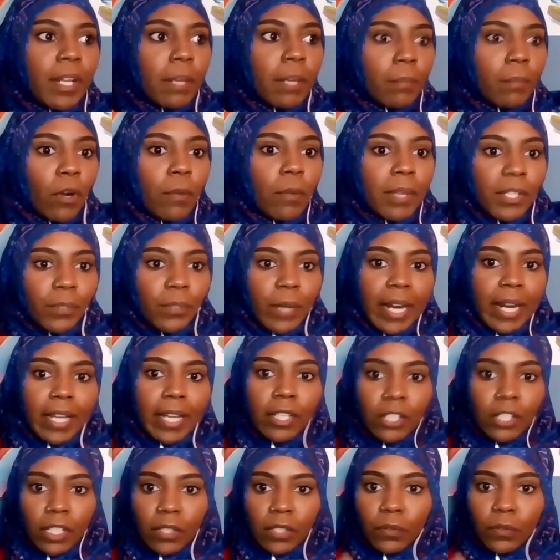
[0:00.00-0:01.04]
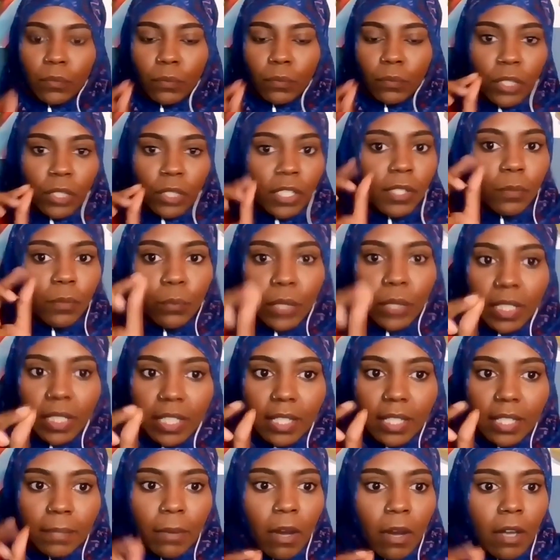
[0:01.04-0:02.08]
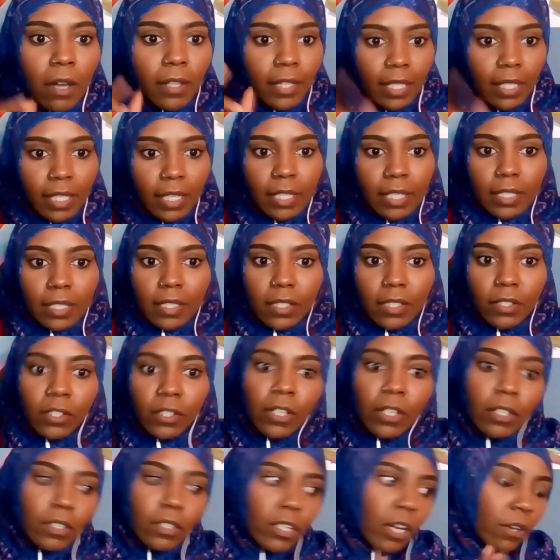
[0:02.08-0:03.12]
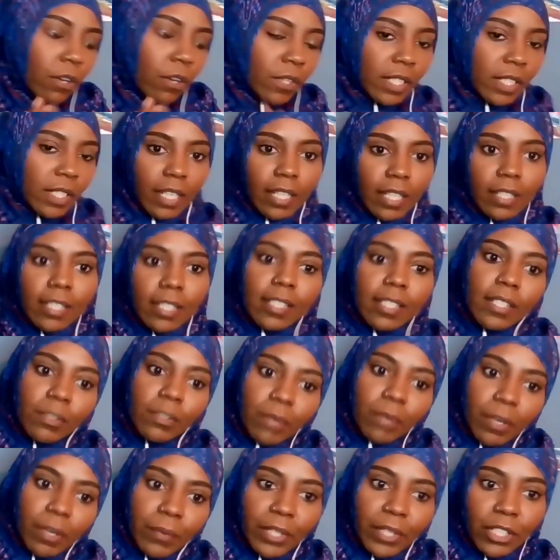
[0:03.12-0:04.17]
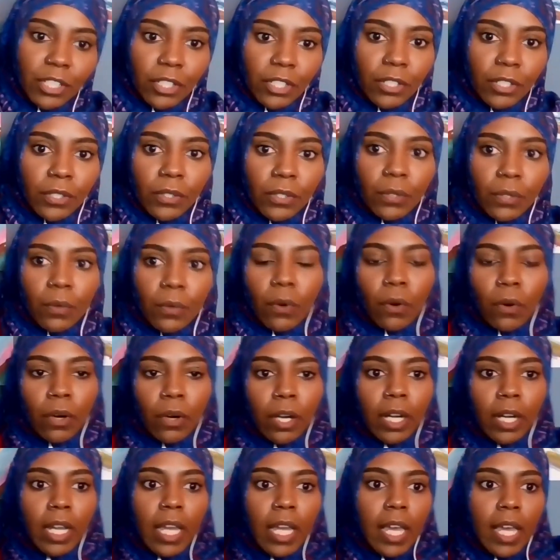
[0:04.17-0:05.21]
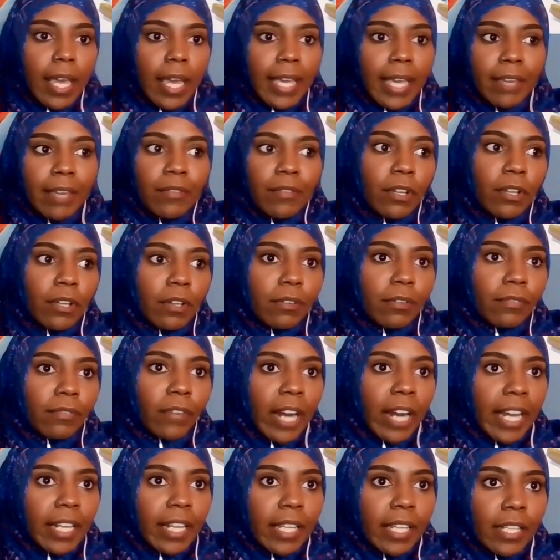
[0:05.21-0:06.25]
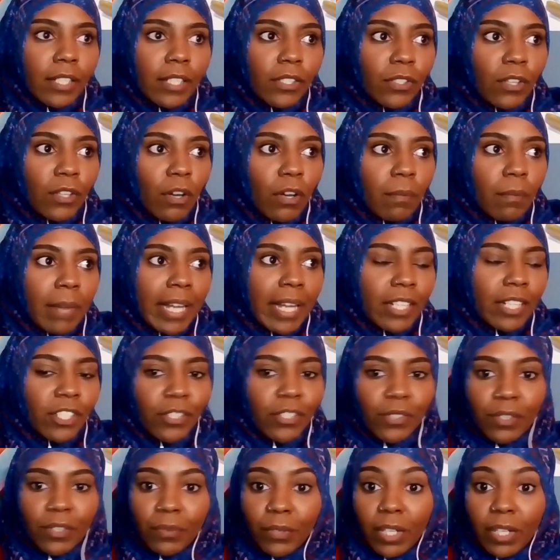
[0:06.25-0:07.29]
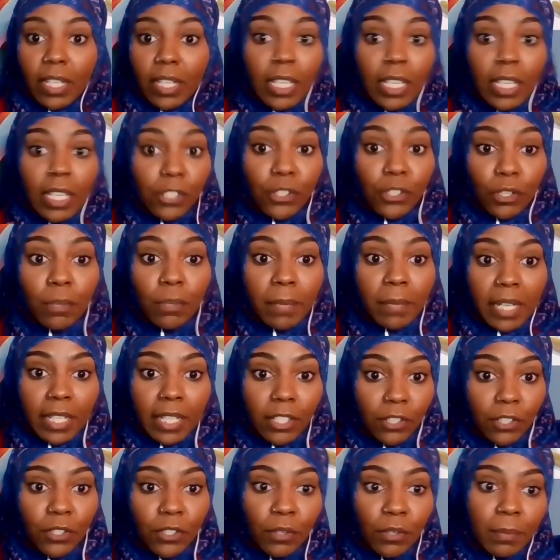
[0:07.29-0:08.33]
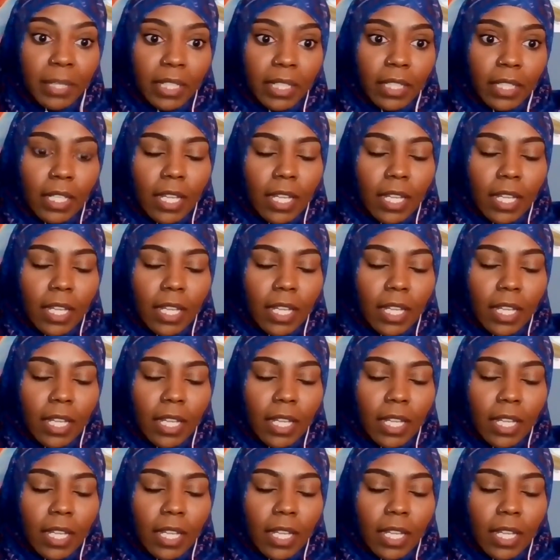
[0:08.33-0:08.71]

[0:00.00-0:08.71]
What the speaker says: moments where I can just really small things, no, son, this is what we should do. Or even on Fridays, my children were, it's Juma.